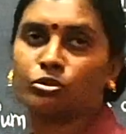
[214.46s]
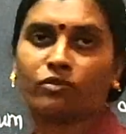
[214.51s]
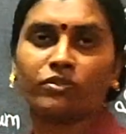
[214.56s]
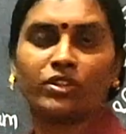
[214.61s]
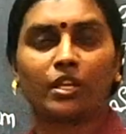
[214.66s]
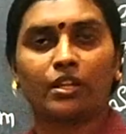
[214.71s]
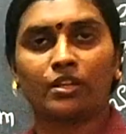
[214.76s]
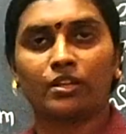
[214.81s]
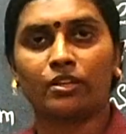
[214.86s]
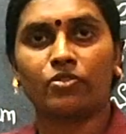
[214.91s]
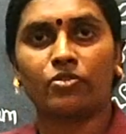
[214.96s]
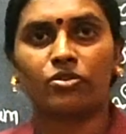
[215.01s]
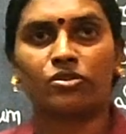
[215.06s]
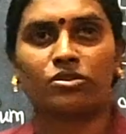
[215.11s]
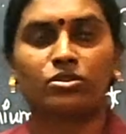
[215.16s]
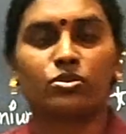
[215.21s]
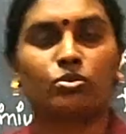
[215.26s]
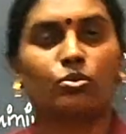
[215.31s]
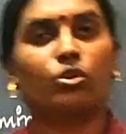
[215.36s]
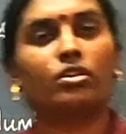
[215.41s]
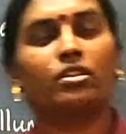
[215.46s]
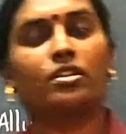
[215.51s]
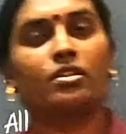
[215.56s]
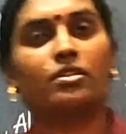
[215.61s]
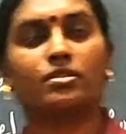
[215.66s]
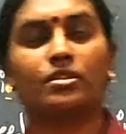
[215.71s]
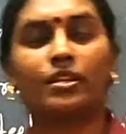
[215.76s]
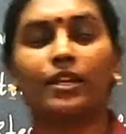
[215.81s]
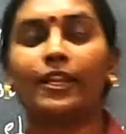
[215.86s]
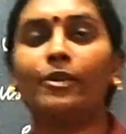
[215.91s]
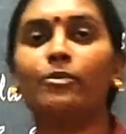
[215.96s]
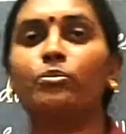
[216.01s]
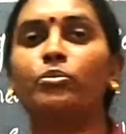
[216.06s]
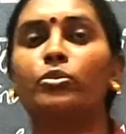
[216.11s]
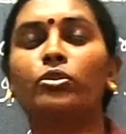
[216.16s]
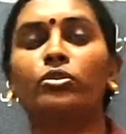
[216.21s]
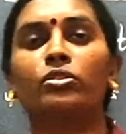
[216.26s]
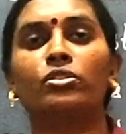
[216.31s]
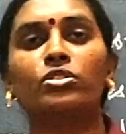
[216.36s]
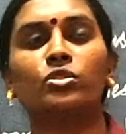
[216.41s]
of the industries, what is the
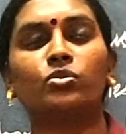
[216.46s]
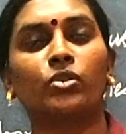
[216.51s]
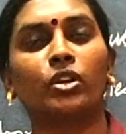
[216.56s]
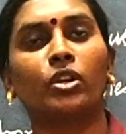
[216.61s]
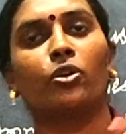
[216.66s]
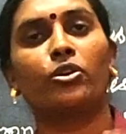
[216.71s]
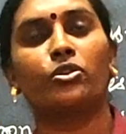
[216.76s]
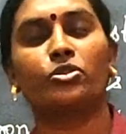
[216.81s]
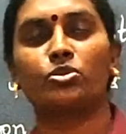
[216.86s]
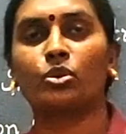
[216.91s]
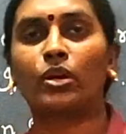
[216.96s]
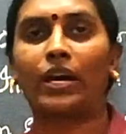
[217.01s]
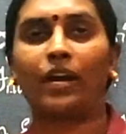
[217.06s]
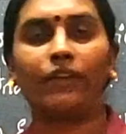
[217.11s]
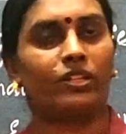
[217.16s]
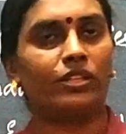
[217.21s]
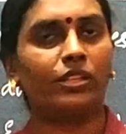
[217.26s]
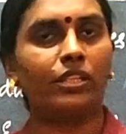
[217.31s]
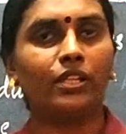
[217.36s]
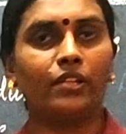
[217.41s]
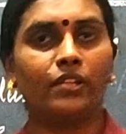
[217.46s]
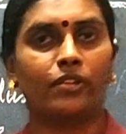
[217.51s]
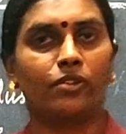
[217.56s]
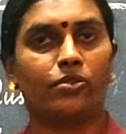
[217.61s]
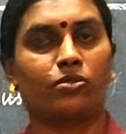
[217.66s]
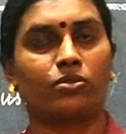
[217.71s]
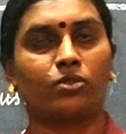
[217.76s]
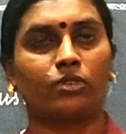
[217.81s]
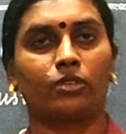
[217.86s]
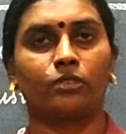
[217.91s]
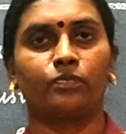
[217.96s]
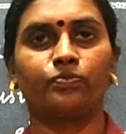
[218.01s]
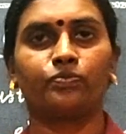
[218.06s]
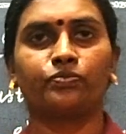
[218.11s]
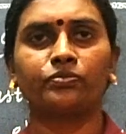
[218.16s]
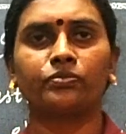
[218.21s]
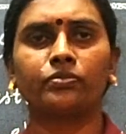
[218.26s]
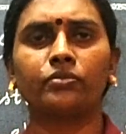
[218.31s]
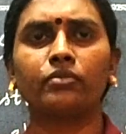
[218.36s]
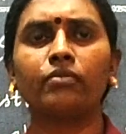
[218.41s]
importance we are going to have in the industry.
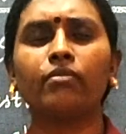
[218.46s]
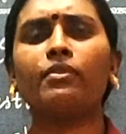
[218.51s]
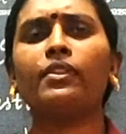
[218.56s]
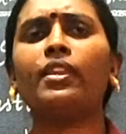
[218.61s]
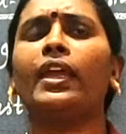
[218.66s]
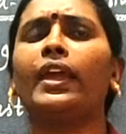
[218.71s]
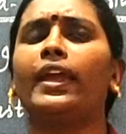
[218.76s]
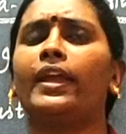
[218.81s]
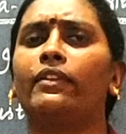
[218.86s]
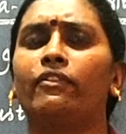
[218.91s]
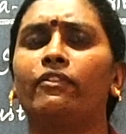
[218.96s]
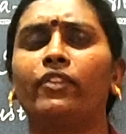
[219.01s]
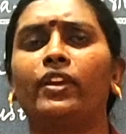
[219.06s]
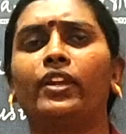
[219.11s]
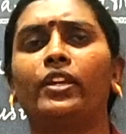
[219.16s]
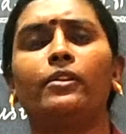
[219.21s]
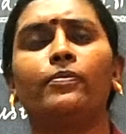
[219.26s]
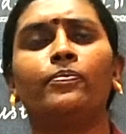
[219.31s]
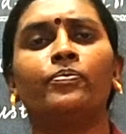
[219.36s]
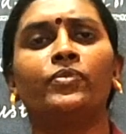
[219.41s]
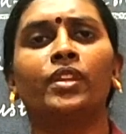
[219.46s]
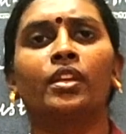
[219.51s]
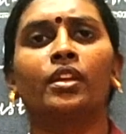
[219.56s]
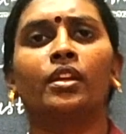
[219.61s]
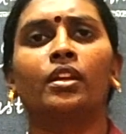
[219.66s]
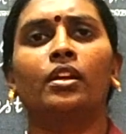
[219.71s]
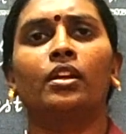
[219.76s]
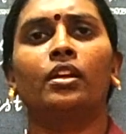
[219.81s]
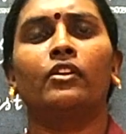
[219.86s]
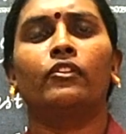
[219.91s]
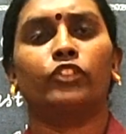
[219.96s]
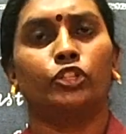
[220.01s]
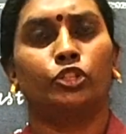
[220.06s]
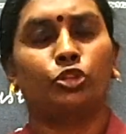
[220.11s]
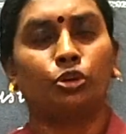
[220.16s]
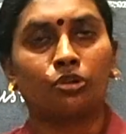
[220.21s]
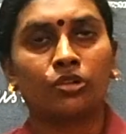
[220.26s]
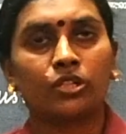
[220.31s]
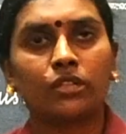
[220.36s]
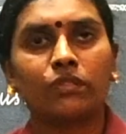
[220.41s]
And when we
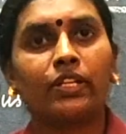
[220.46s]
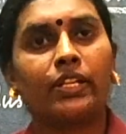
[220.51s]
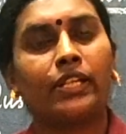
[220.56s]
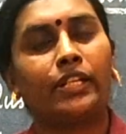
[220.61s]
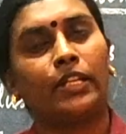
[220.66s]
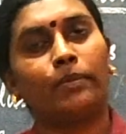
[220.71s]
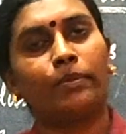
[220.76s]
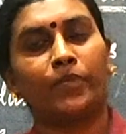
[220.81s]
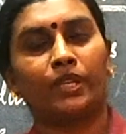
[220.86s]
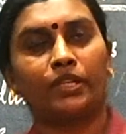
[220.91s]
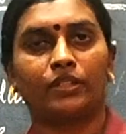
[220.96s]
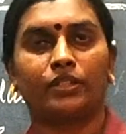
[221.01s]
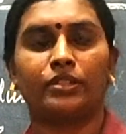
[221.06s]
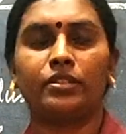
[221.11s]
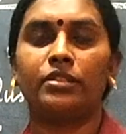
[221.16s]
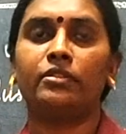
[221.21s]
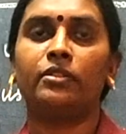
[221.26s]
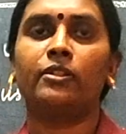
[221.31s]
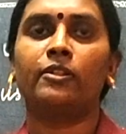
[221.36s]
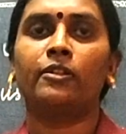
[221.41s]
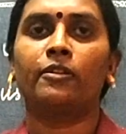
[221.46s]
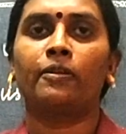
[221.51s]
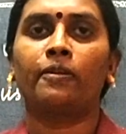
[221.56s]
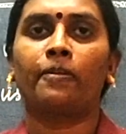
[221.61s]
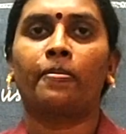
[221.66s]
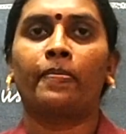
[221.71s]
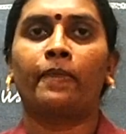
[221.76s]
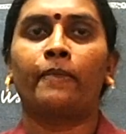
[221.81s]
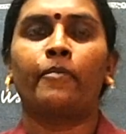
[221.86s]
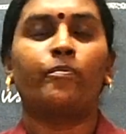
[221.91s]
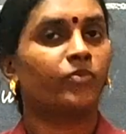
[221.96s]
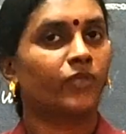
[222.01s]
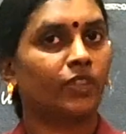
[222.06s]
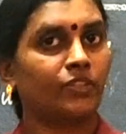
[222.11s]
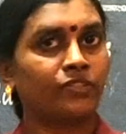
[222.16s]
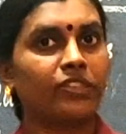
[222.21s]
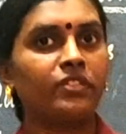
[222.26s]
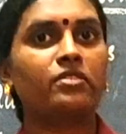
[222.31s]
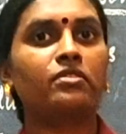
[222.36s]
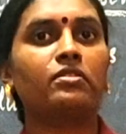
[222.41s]
got our independence, the
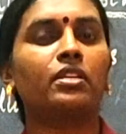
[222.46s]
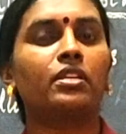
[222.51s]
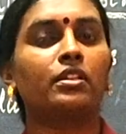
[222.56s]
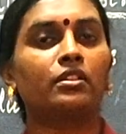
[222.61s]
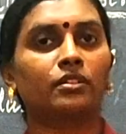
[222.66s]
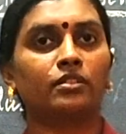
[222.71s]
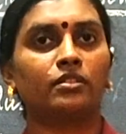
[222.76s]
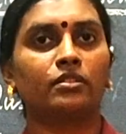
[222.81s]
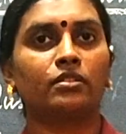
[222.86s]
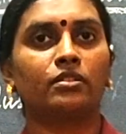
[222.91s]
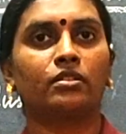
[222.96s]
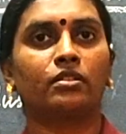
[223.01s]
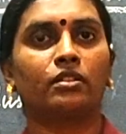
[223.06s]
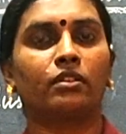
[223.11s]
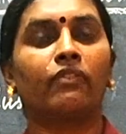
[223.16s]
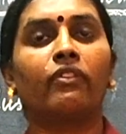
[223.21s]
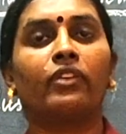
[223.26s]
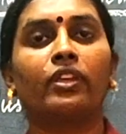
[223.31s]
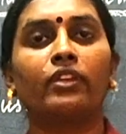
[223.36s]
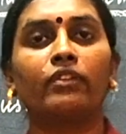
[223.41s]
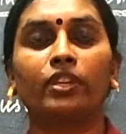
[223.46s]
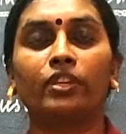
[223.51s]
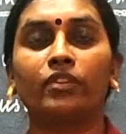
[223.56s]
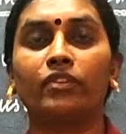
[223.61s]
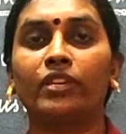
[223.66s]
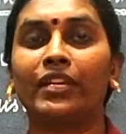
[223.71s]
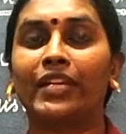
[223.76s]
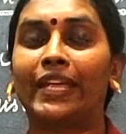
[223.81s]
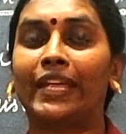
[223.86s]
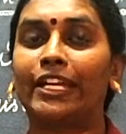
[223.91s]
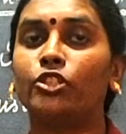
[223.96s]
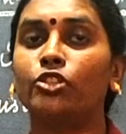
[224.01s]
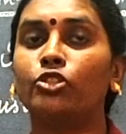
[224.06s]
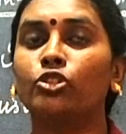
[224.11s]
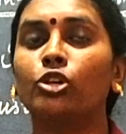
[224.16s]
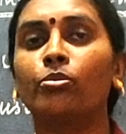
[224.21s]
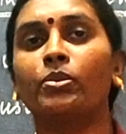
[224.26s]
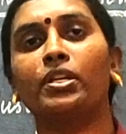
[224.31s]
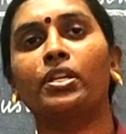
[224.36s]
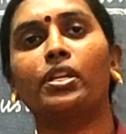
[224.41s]
first thing was when we were
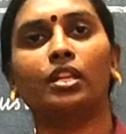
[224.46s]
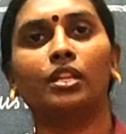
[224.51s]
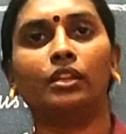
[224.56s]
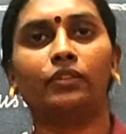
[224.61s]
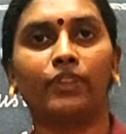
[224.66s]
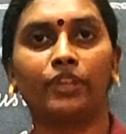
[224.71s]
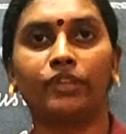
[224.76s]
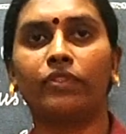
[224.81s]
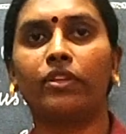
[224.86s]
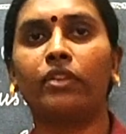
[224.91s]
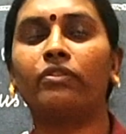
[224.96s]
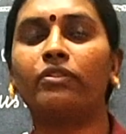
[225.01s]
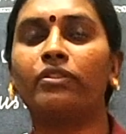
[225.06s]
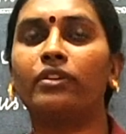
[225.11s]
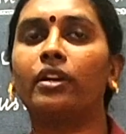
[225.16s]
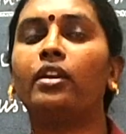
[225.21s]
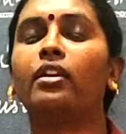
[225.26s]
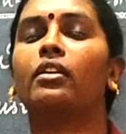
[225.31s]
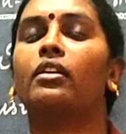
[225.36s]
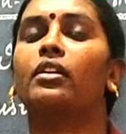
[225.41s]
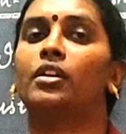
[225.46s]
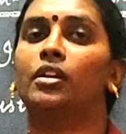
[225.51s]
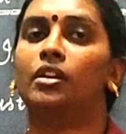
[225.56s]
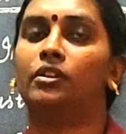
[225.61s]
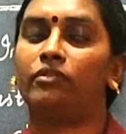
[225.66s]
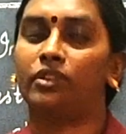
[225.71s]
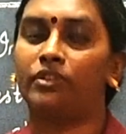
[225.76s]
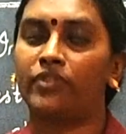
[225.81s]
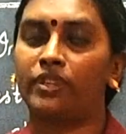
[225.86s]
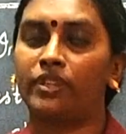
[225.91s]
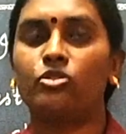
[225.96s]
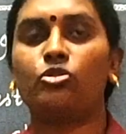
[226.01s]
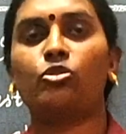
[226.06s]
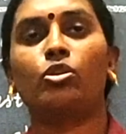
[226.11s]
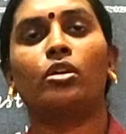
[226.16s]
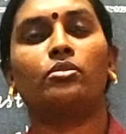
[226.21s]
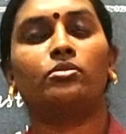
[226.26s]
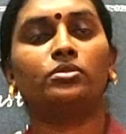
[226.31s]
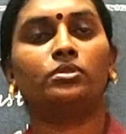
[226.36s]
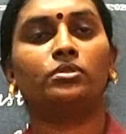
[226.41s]
economically, when we were
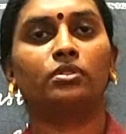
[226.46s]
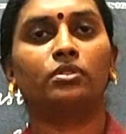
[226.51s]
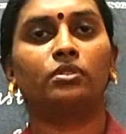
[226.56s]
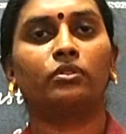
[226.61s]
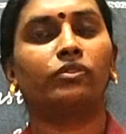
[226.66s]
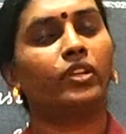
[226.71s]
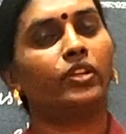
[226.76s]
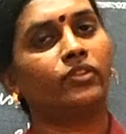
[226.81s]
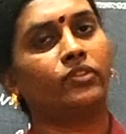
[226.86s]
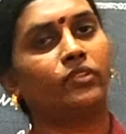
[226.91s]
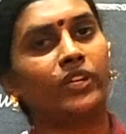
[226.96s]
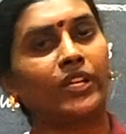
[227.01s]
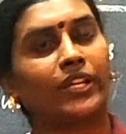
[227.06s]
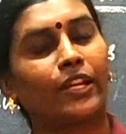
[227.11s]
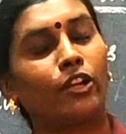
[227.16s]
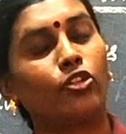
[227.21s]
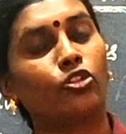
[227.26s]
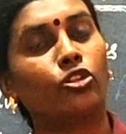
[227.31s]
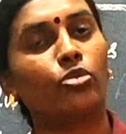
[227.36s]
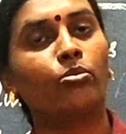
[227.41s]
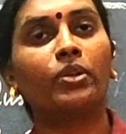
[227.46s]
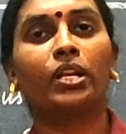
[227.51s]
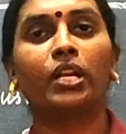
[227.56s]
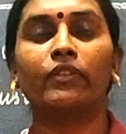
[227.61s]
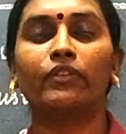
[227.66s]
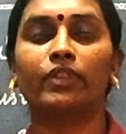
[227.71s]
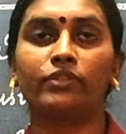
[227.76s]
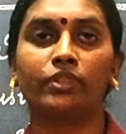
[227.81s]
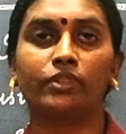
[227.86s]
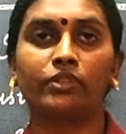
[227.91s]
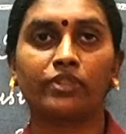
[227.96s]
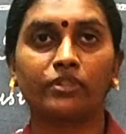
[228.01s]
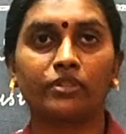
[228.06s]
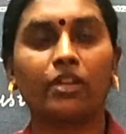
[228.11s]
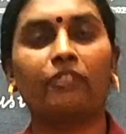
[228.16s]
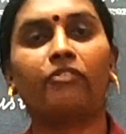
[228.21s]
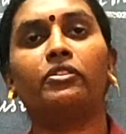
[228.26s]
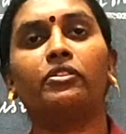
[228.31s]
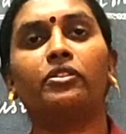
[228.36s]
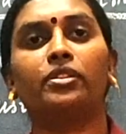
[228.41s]
down, when we were economically, when we were
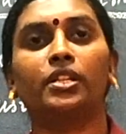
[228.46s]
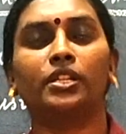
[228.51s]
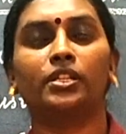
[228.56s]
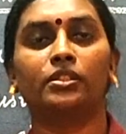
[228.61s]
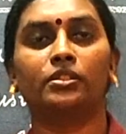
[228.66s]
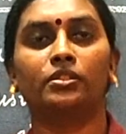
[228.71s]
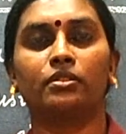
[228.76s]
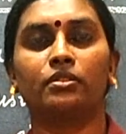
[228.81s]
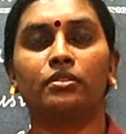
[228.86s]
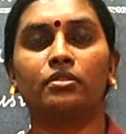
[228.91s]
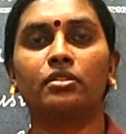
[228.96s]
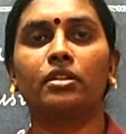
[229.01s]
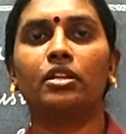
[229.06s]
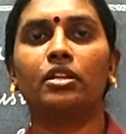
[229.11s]
suffering years,